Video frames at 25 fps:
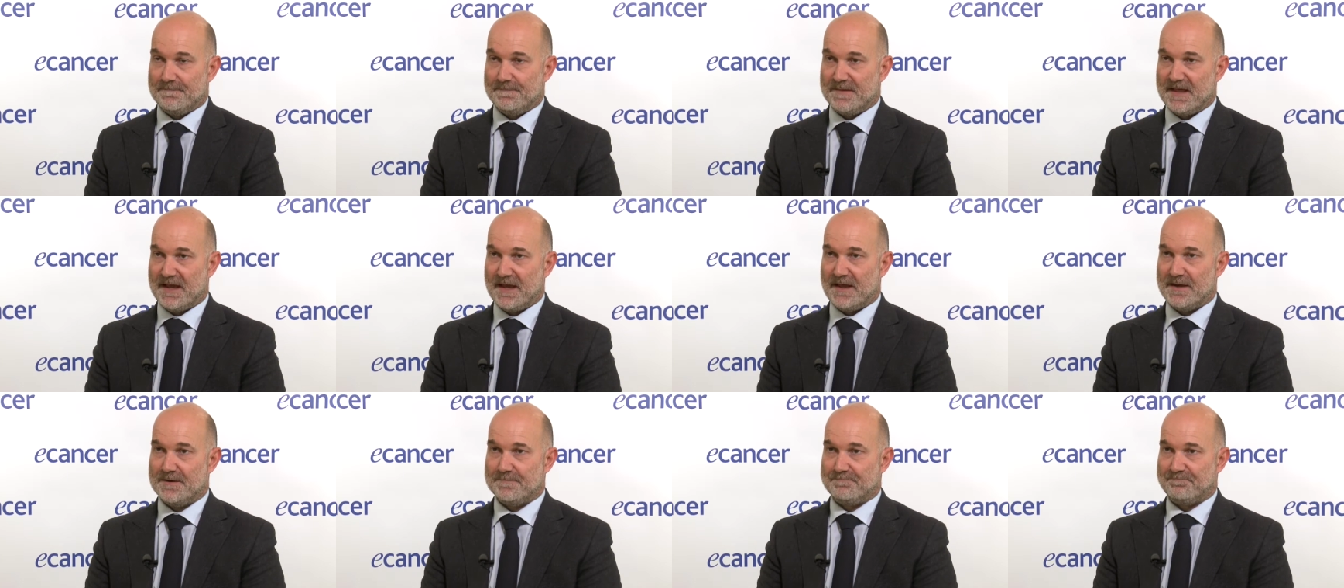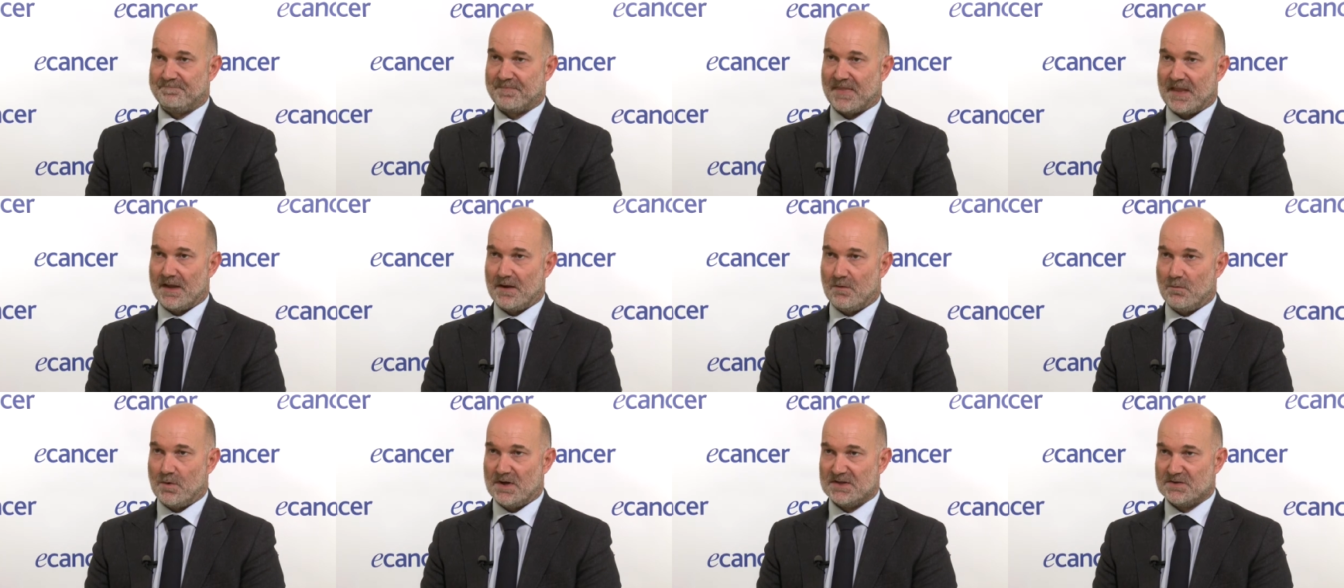Then,
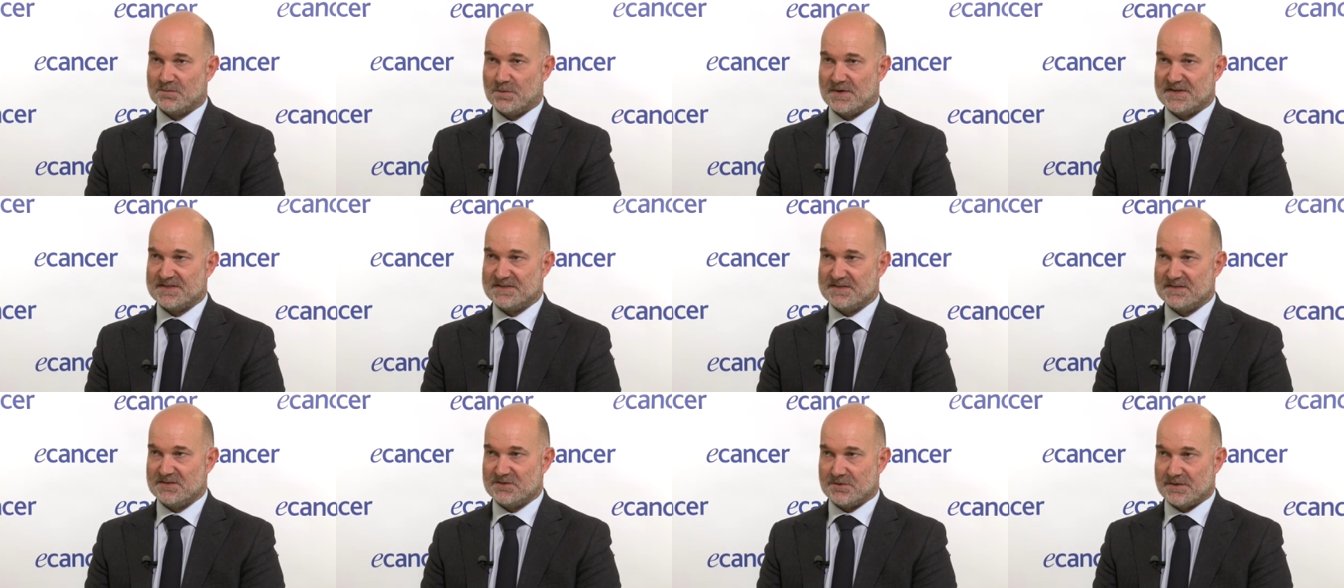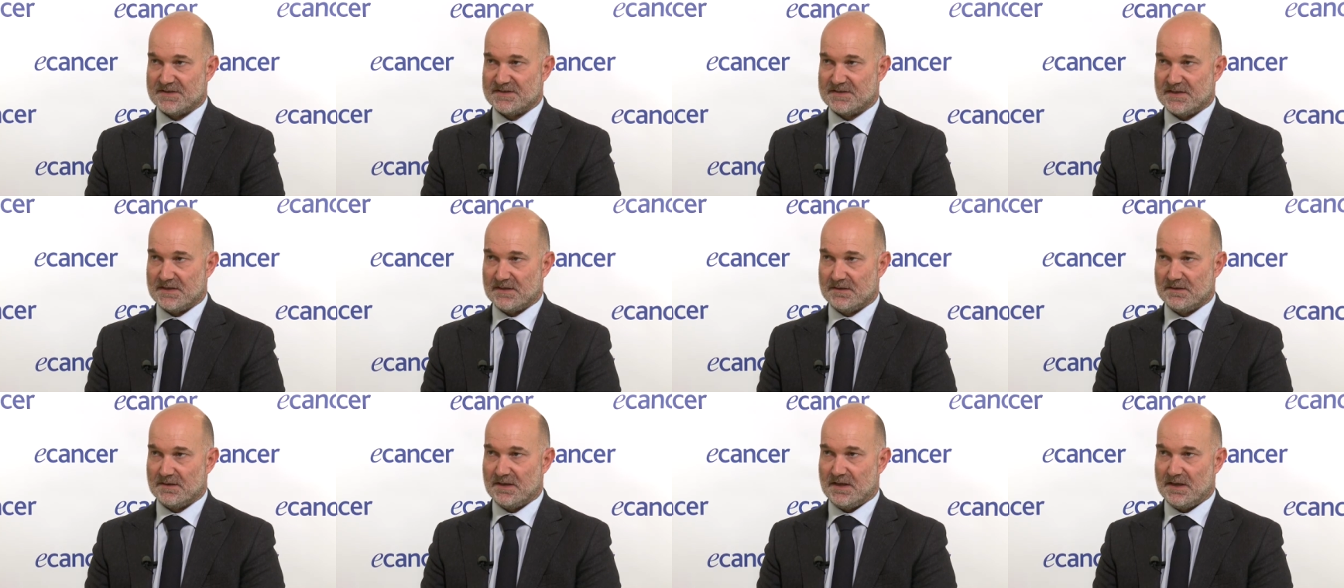what was
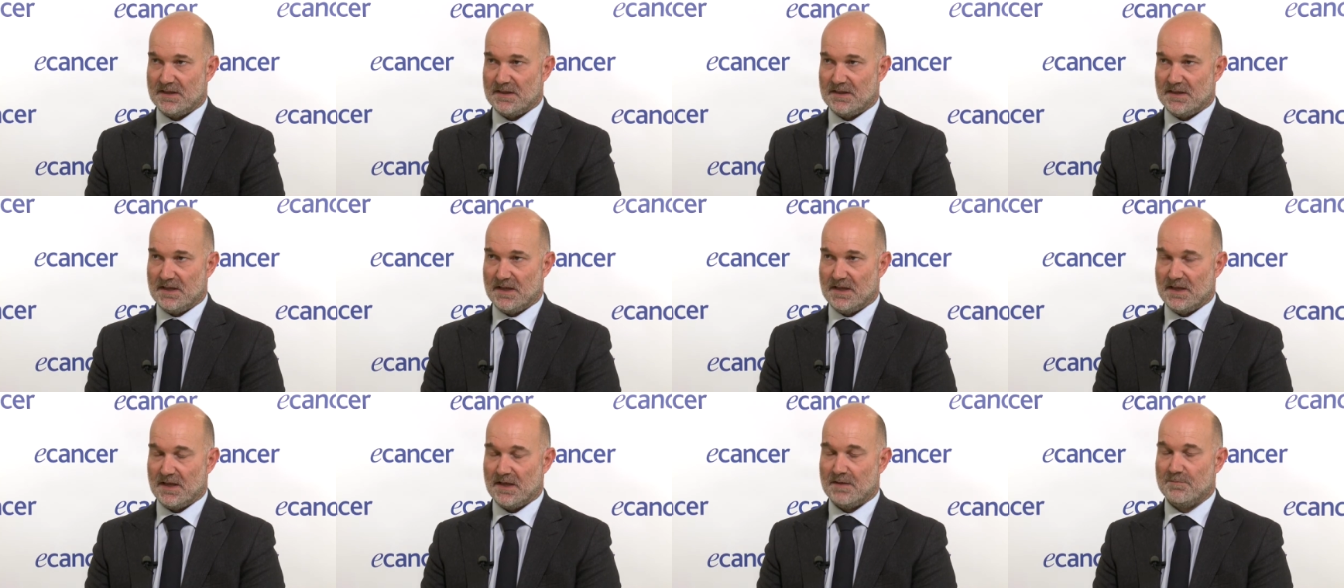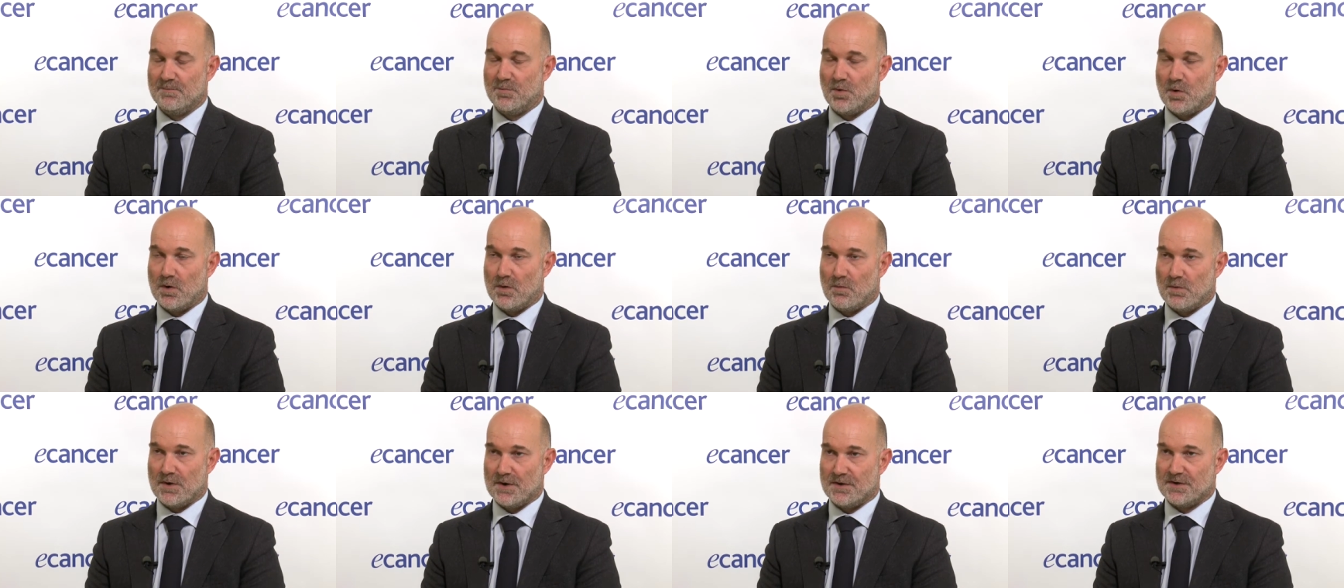interesting in the
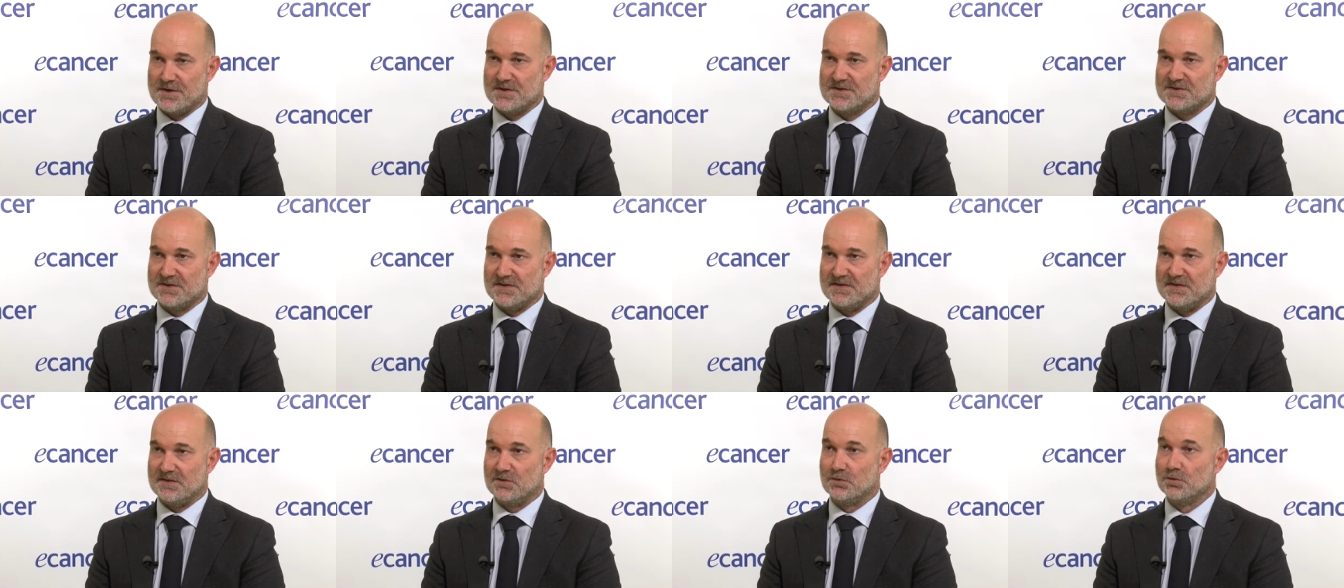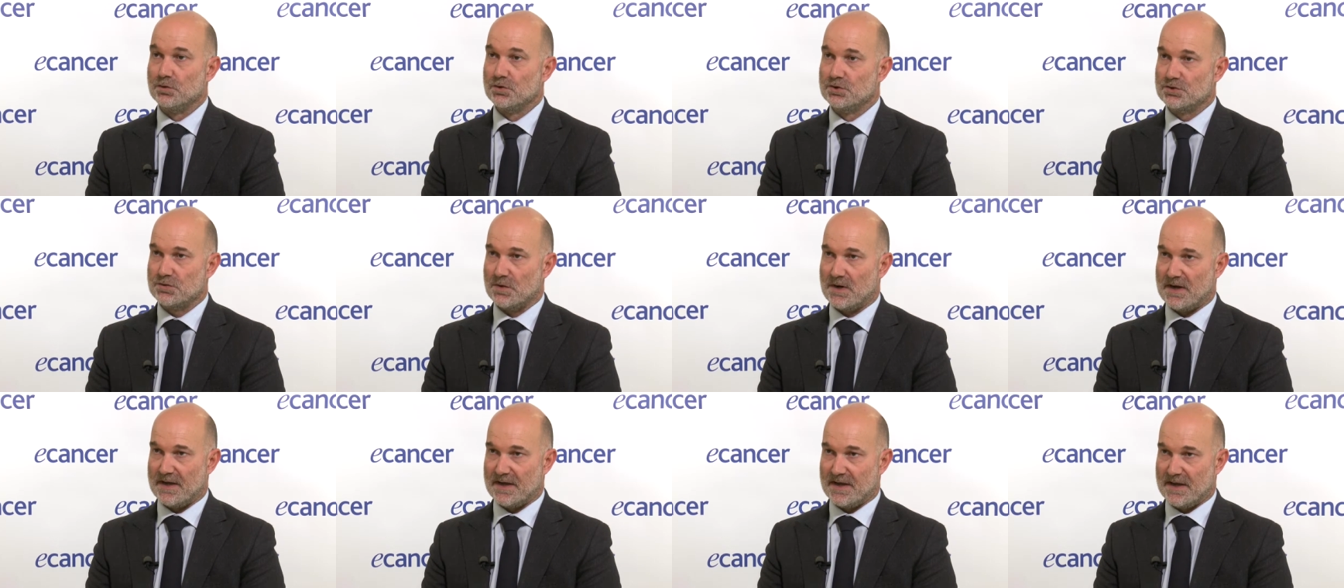IMPOWER 132
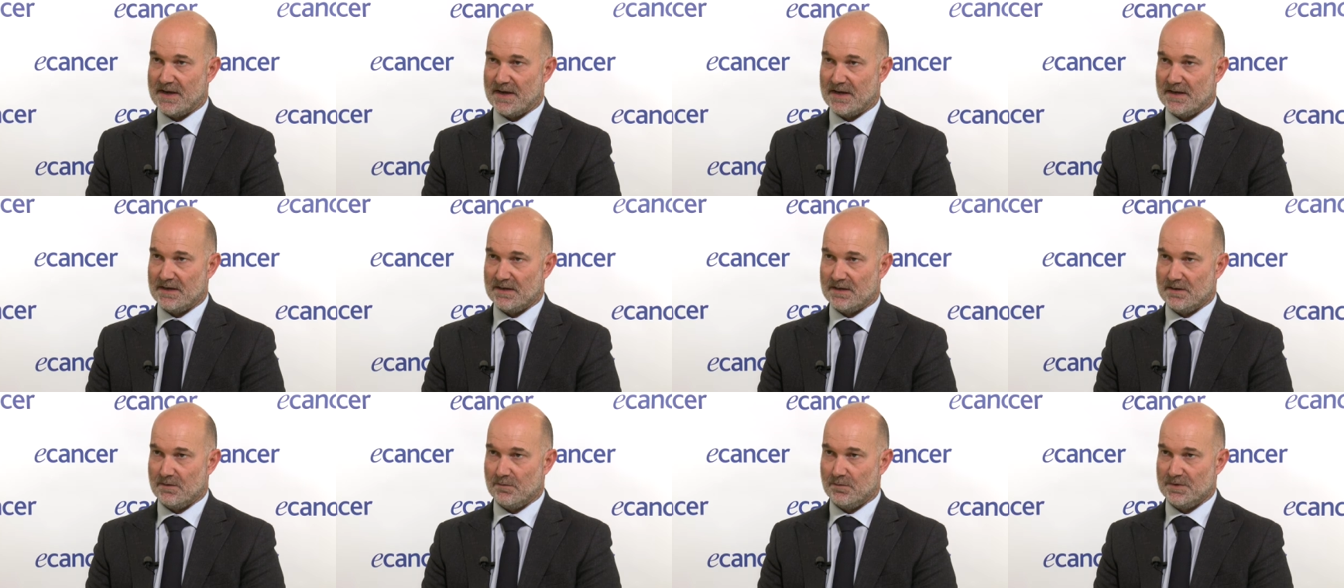trial,